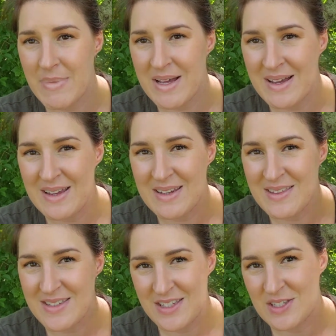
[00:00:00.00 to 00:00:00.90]
But
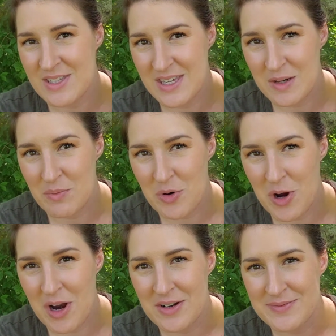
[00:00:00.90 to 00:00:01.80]
this is the
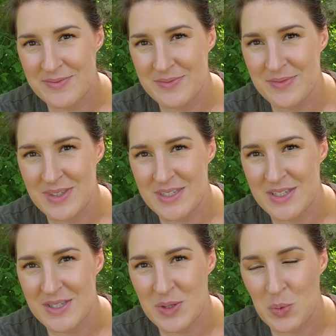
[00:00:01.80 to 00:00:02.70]
Kinbor.
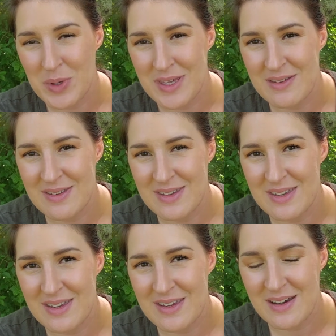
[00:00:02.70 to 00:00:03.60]
This is the
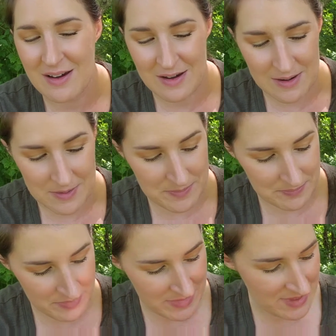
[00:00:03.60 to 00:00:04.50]
weekly,
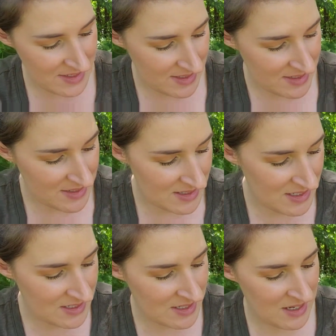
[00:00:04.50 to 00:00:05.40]
this
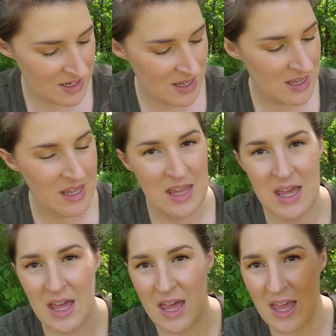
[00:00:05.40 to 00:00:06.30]
is
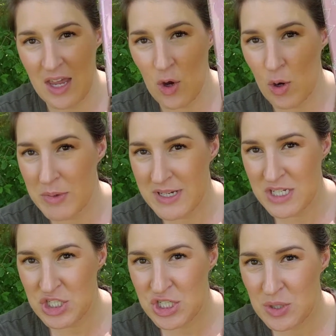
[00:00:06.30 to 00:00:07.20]
a
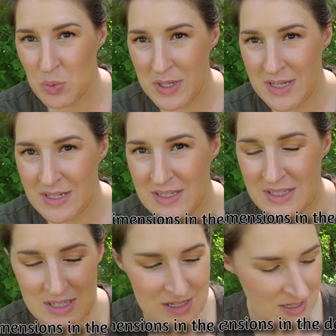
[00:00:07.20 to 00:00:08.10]
Hobonichi
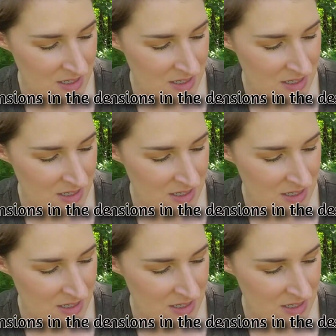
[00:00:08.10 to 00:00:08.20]
Weeks,